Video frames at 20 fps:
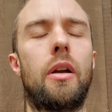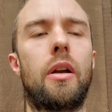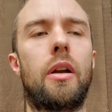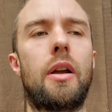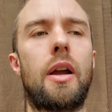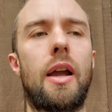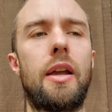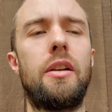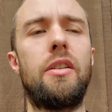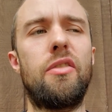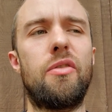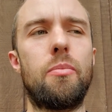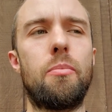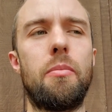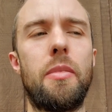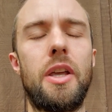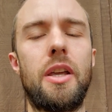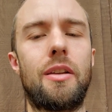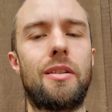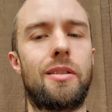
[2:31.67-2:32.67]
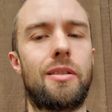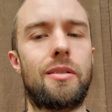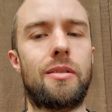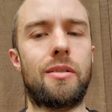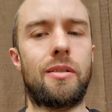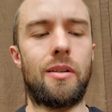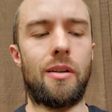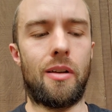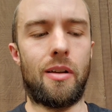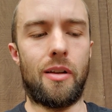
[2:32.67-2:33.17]
kind of miss
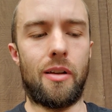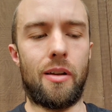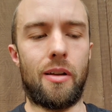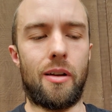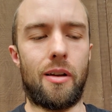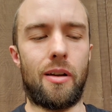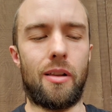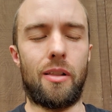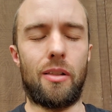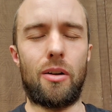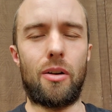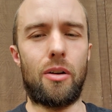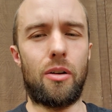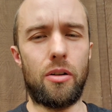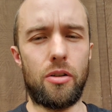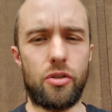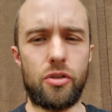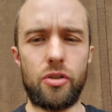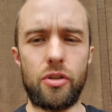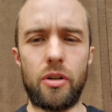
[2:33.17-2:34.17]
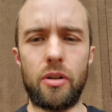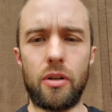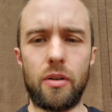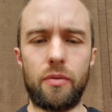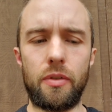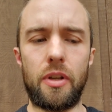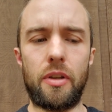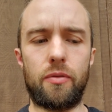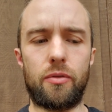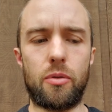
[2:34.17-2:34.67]
a large chunk of
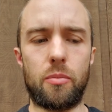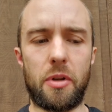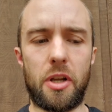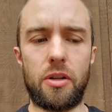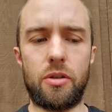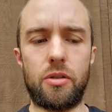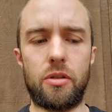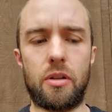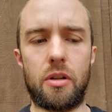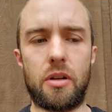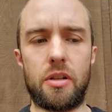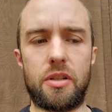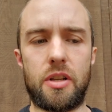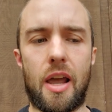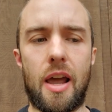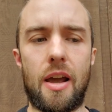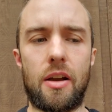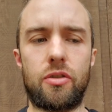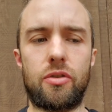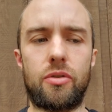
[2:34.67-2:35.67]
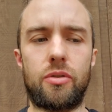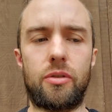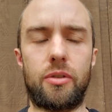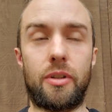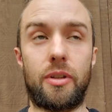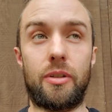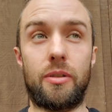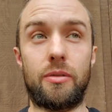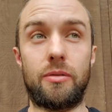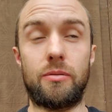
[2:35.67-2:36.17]
the information that is
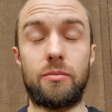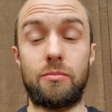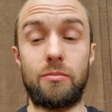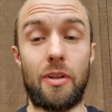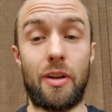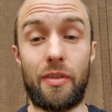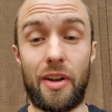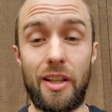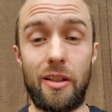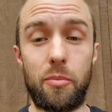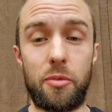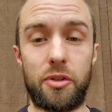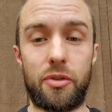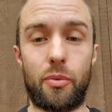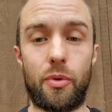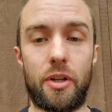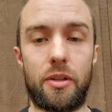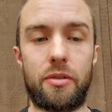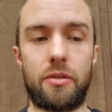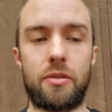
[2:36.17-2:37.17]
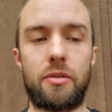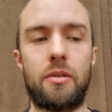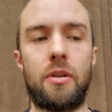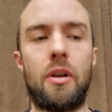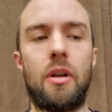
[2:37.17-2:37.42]
actually available to us.